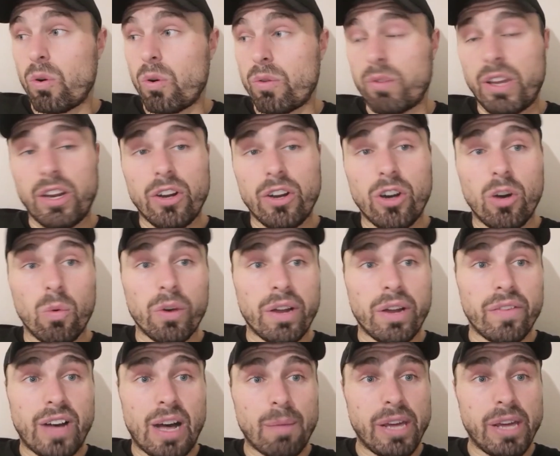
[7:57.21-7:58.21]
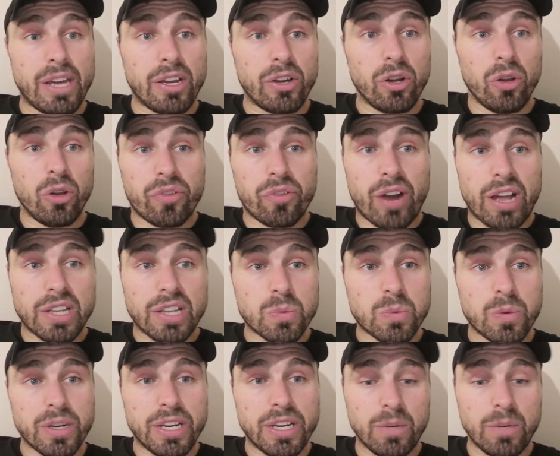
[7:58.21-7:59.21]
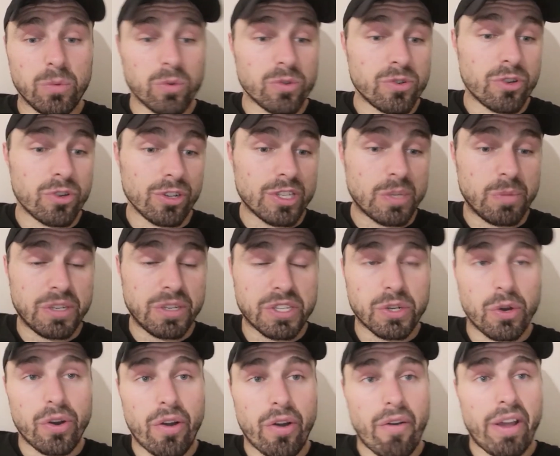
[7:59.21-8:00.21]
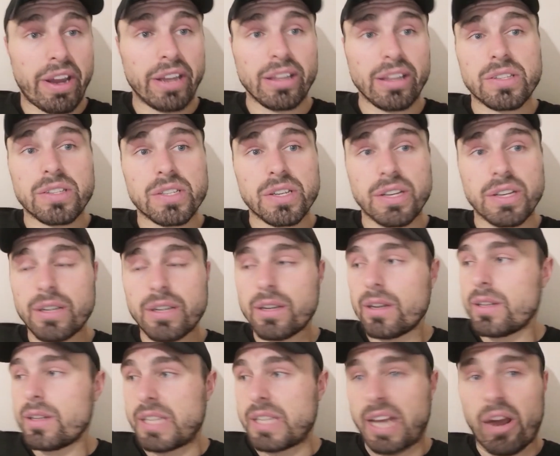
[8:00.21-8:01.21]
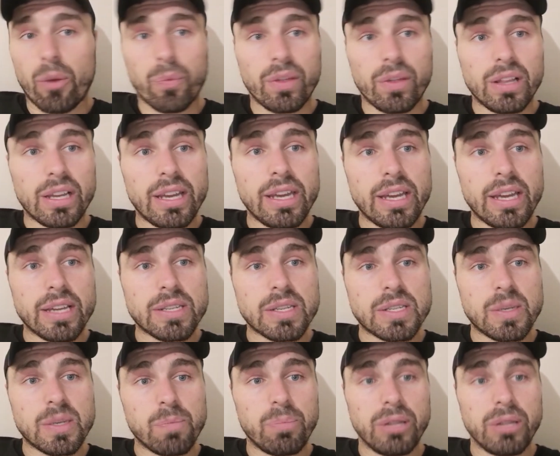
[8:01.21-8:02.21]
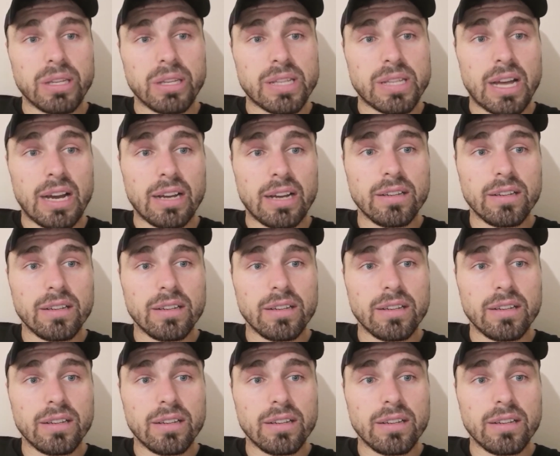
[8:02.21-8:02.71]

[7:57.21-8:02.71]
you know, one of our main goal threats. We need Woodrow to be scoring regular to get up the league. It's as simple as that.